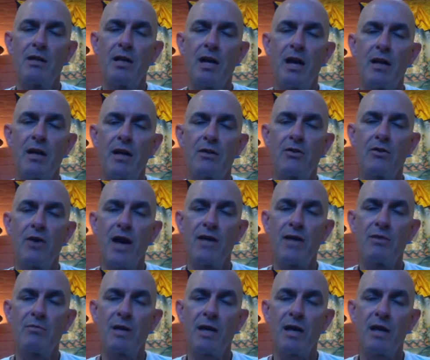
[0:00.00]
and
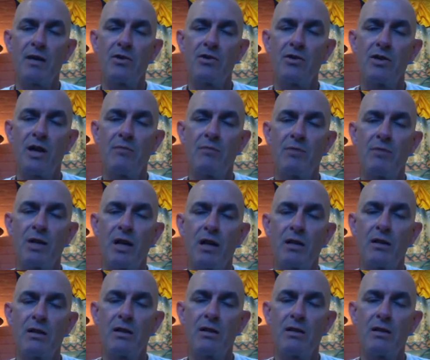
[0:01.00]
grasping at a subject,